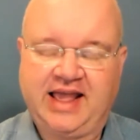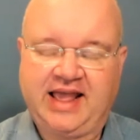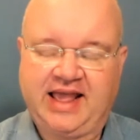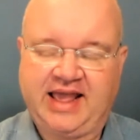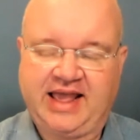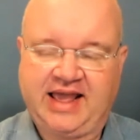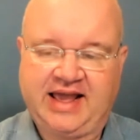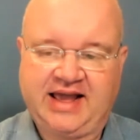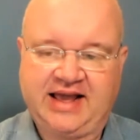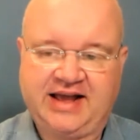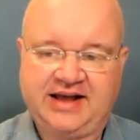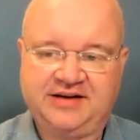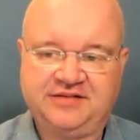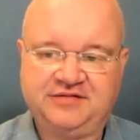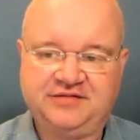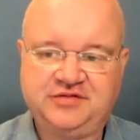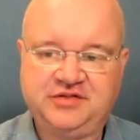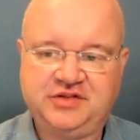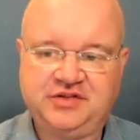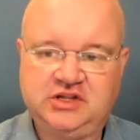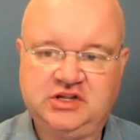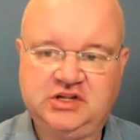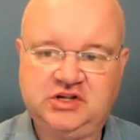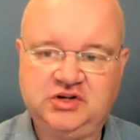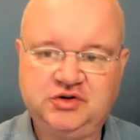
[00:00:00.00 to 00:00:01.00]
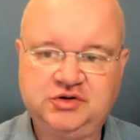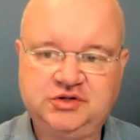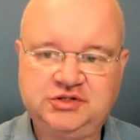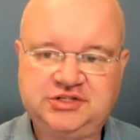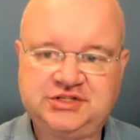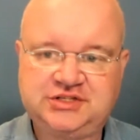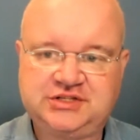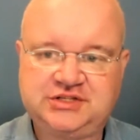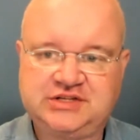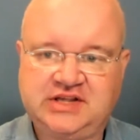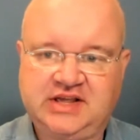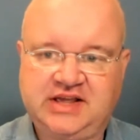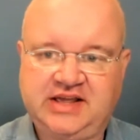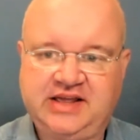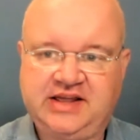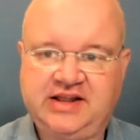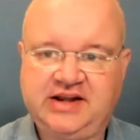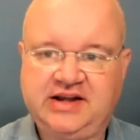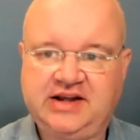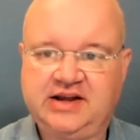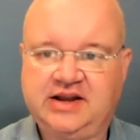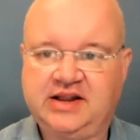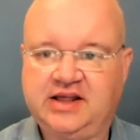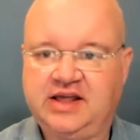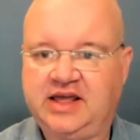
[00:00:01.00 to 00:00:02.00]
Have you
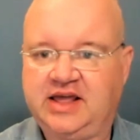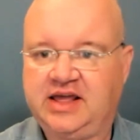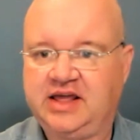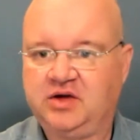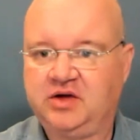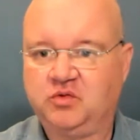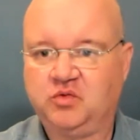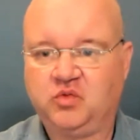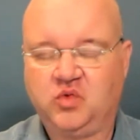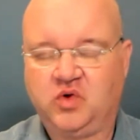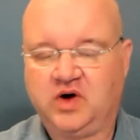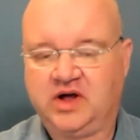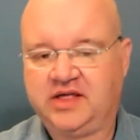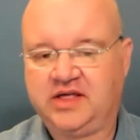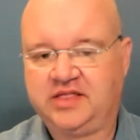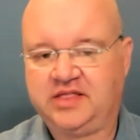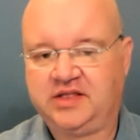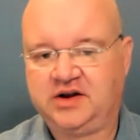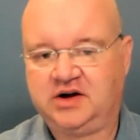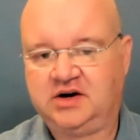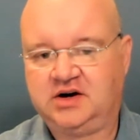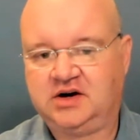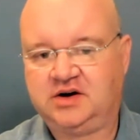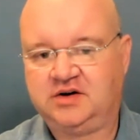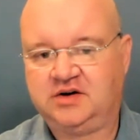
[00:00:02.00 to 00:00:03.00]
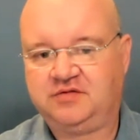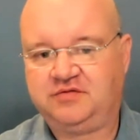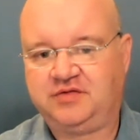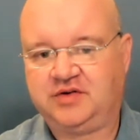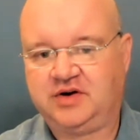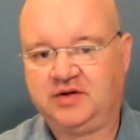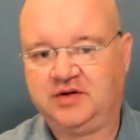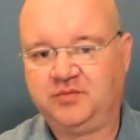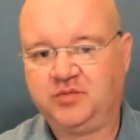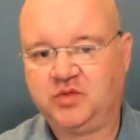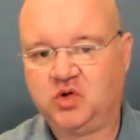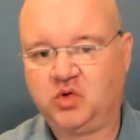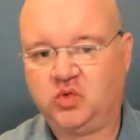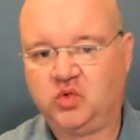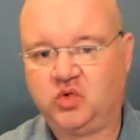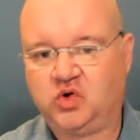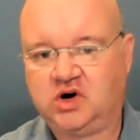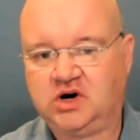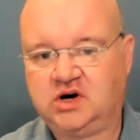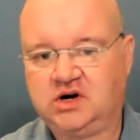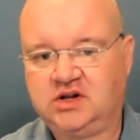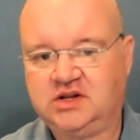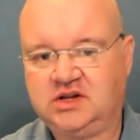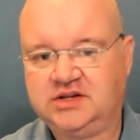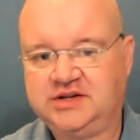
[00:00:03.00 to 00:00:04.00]
seen, uh, whether from the
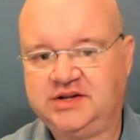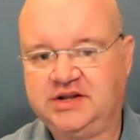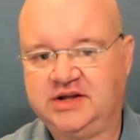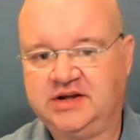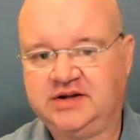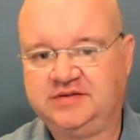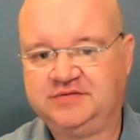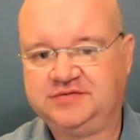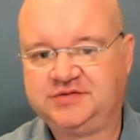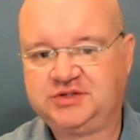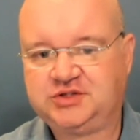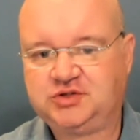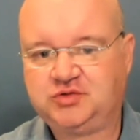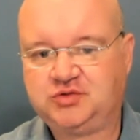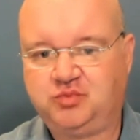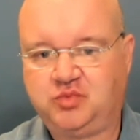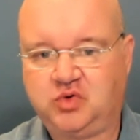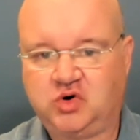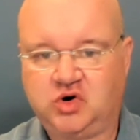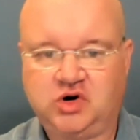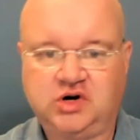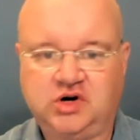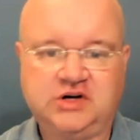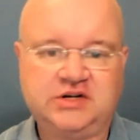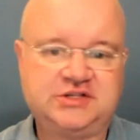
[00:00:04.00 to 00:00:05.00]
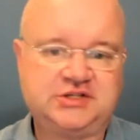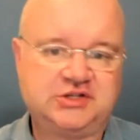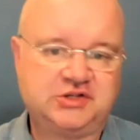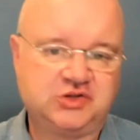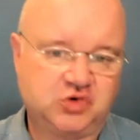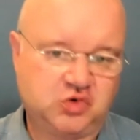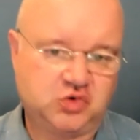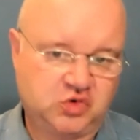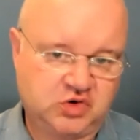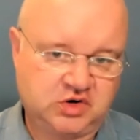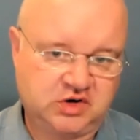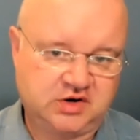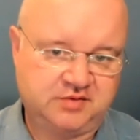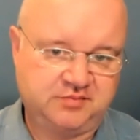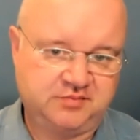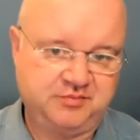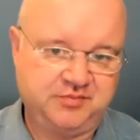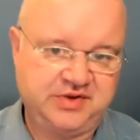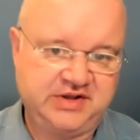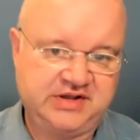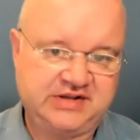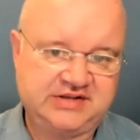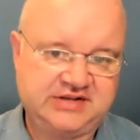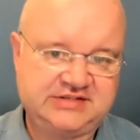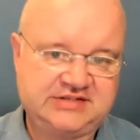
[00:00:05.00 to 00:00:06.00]
world of sports or
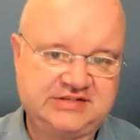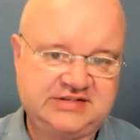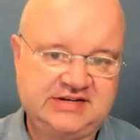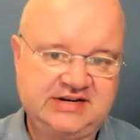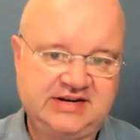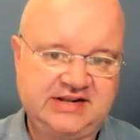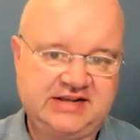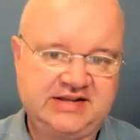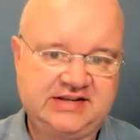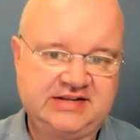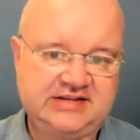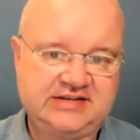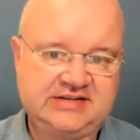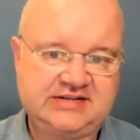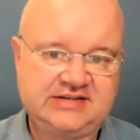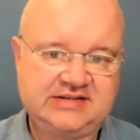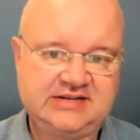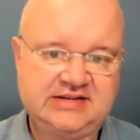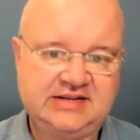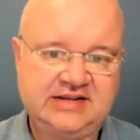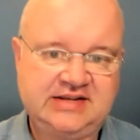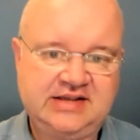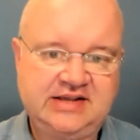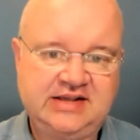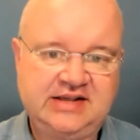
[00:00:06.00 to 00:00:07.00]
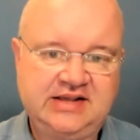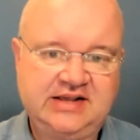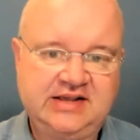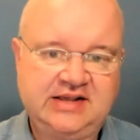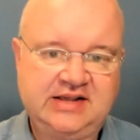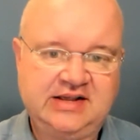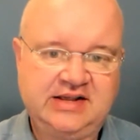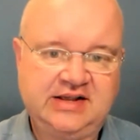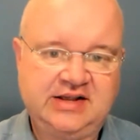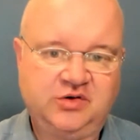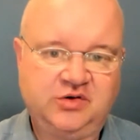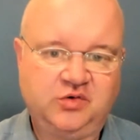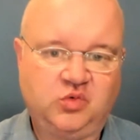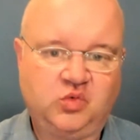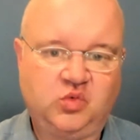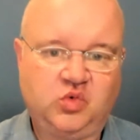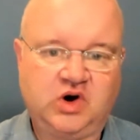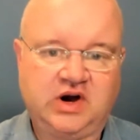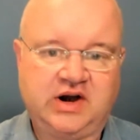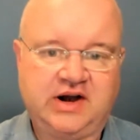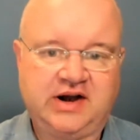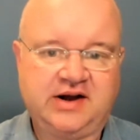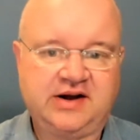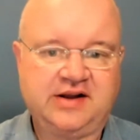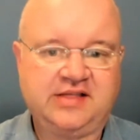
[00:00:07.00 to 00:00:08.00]
business,
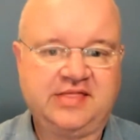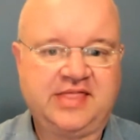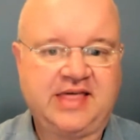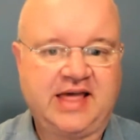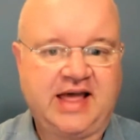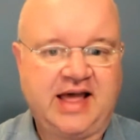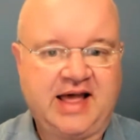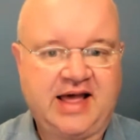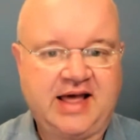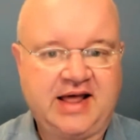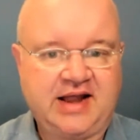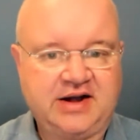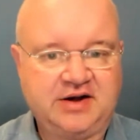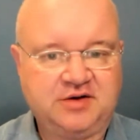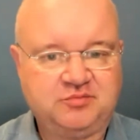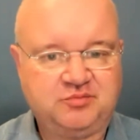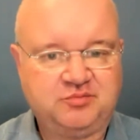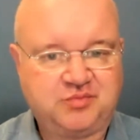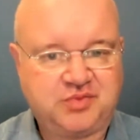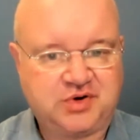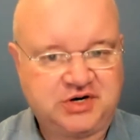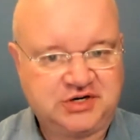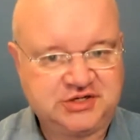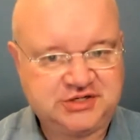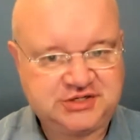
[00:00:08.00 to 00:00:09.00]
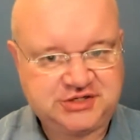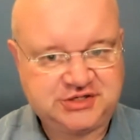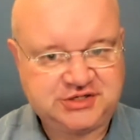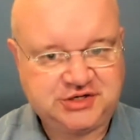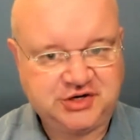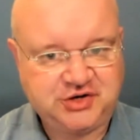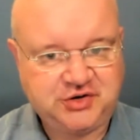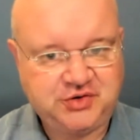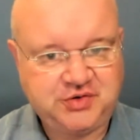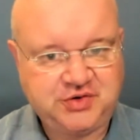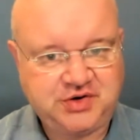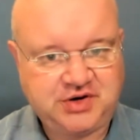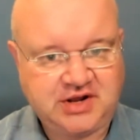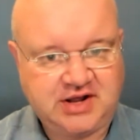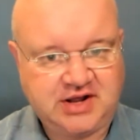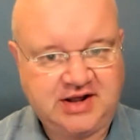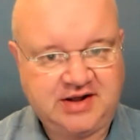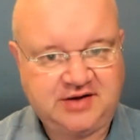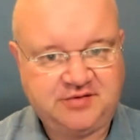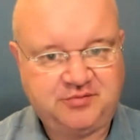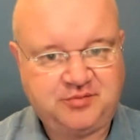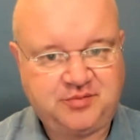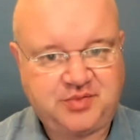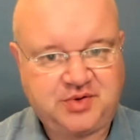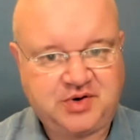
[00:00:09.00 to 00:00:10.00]
where that pursuit of